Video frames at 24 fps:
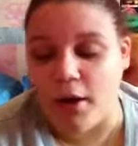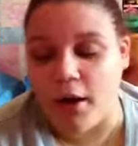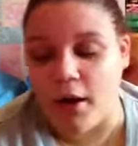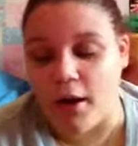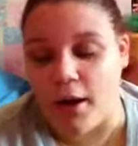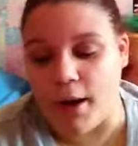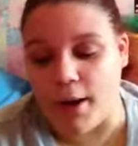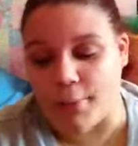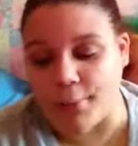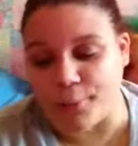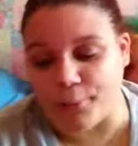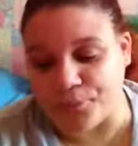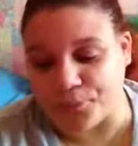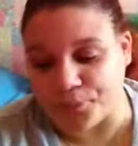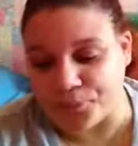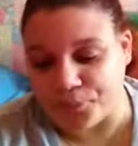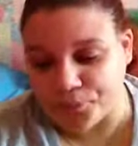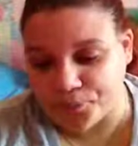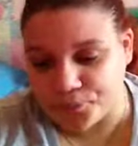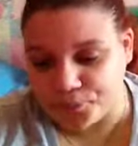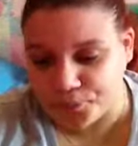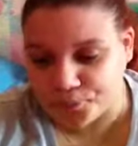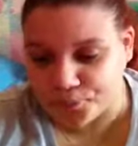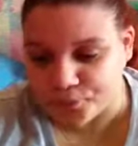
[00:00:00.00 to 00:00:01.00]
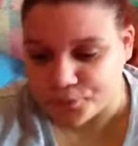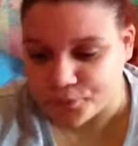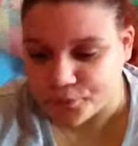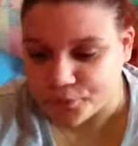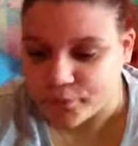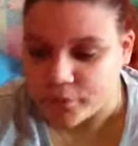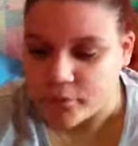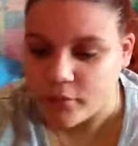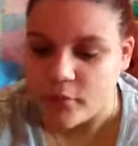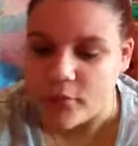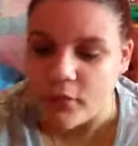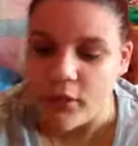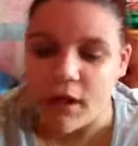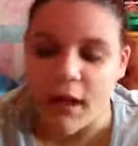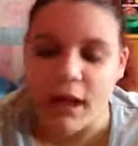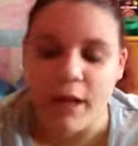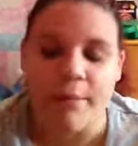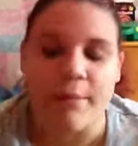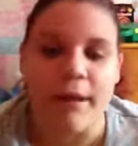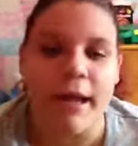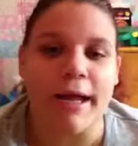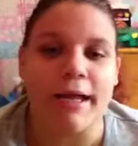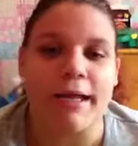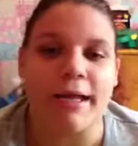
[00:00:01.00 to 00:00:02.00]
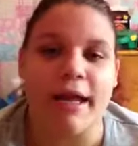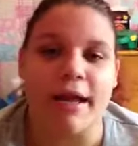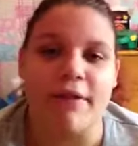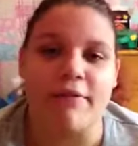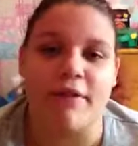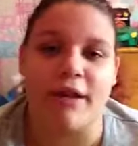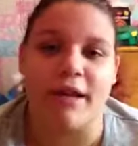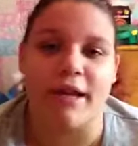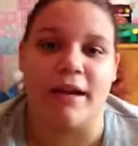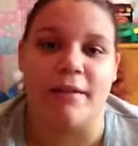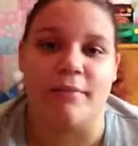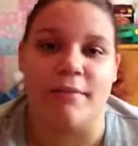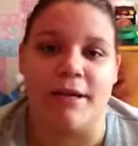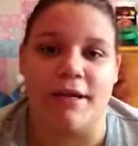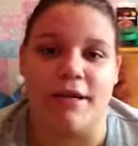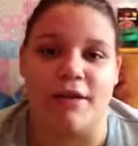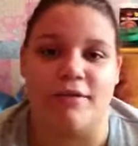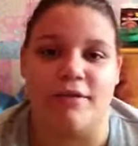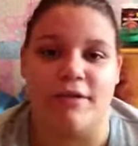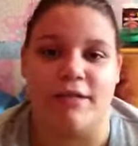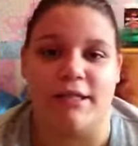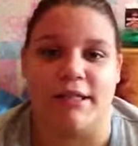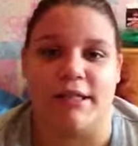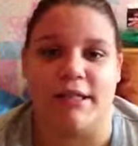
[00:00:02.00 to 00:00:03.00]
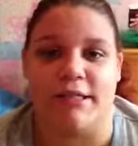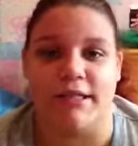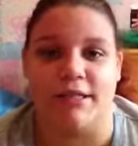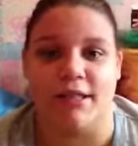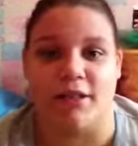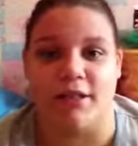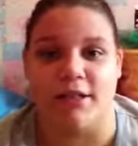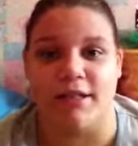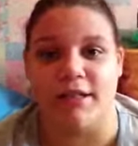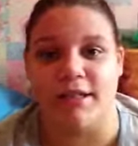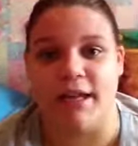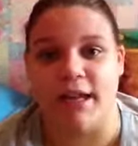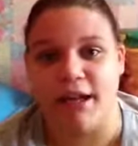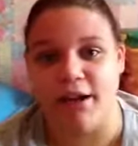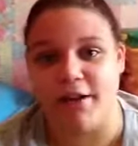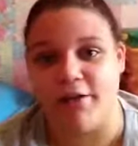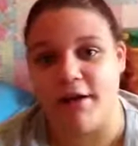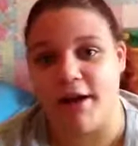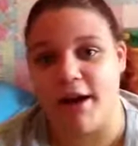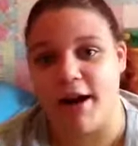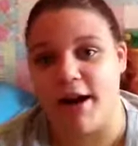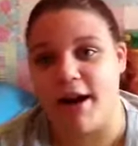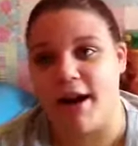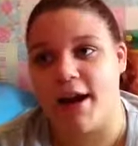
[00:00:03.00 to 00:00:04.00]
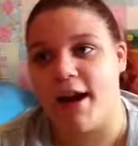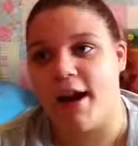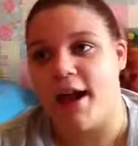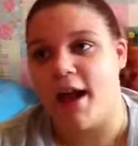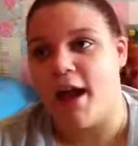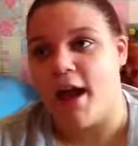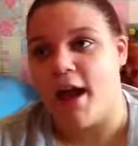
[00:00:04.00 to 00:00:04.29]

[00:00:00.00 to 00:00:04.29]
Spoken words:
And by getting ready, I mean obviously starting to decorate.